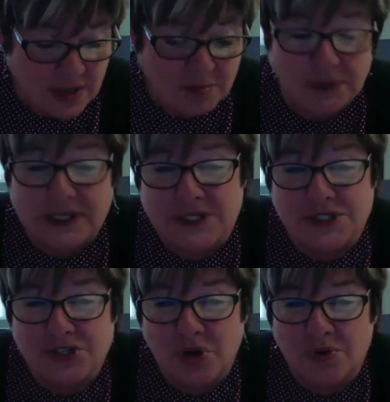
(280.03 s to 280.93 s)
Please
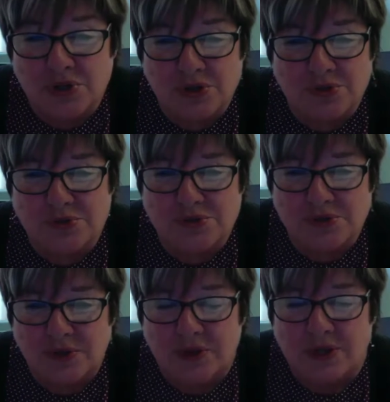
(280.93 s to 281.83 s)
don't use
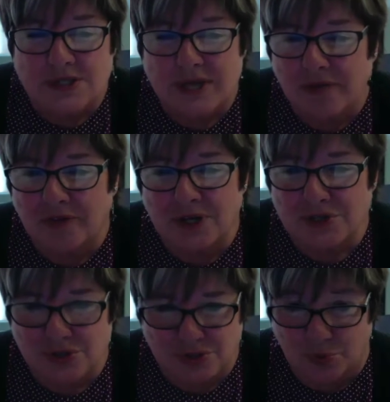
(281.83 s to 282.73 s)

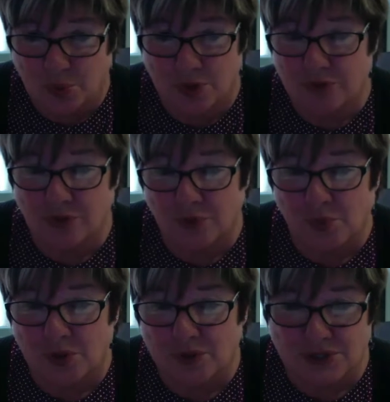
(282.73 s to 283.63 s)
definitions word for
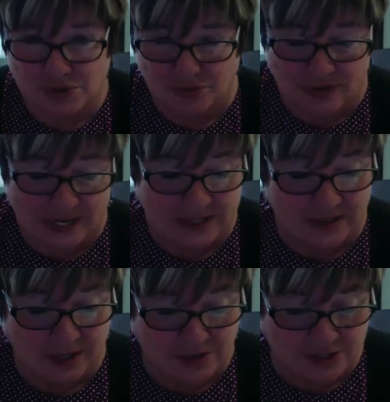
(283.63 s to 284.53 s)
word that you find in
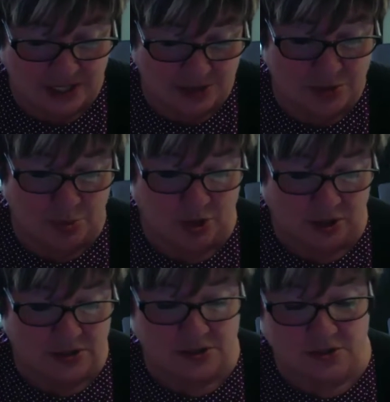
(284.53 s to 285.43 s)
our
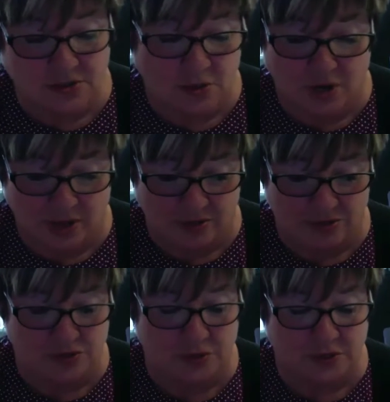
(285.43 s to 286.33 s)
textbooks or other
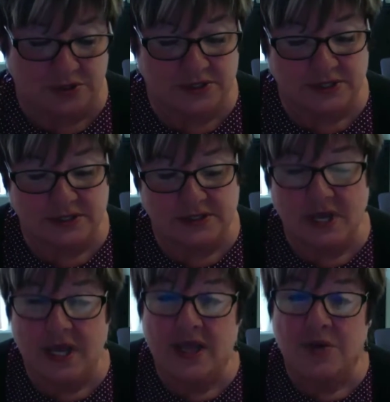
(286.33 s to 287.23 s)
sources.
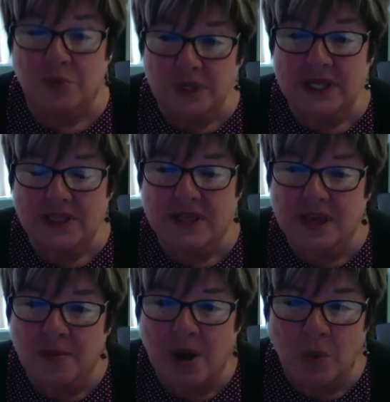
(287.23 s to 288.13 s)
Really think
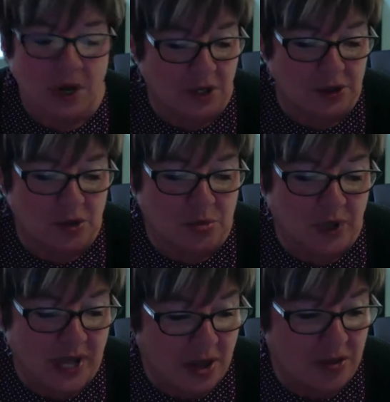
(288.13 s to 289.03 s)
about what global
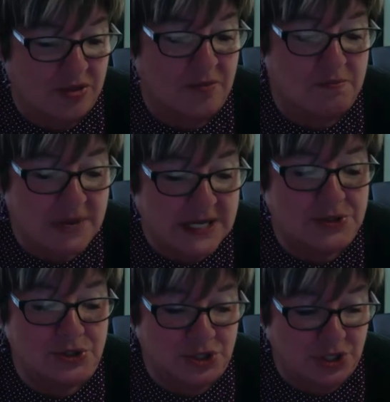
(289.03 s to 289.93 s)
health
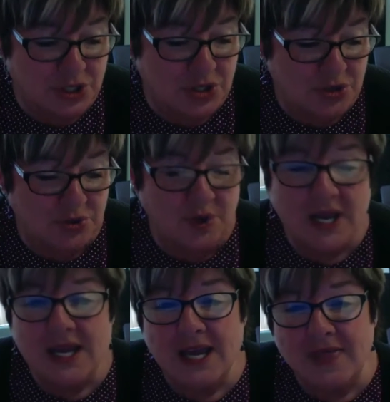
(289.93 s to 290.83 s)
means to you,
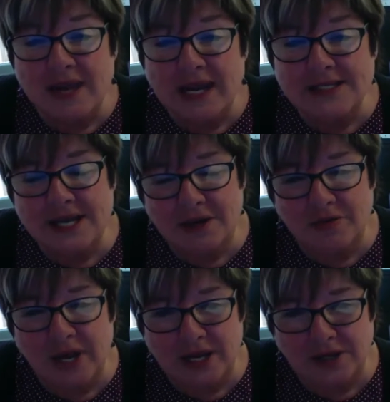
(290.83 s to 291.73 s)
and then
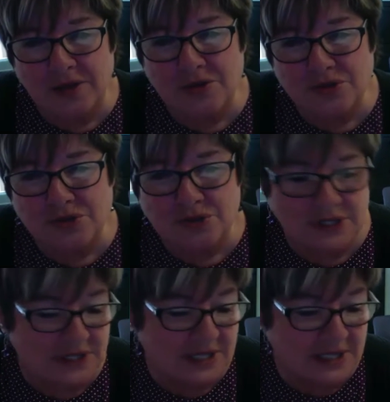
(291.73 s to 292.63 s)
identify another student
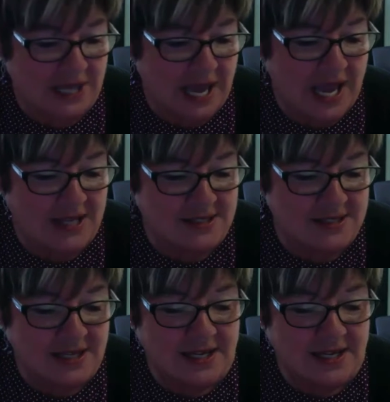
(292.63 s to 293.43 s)
in the class,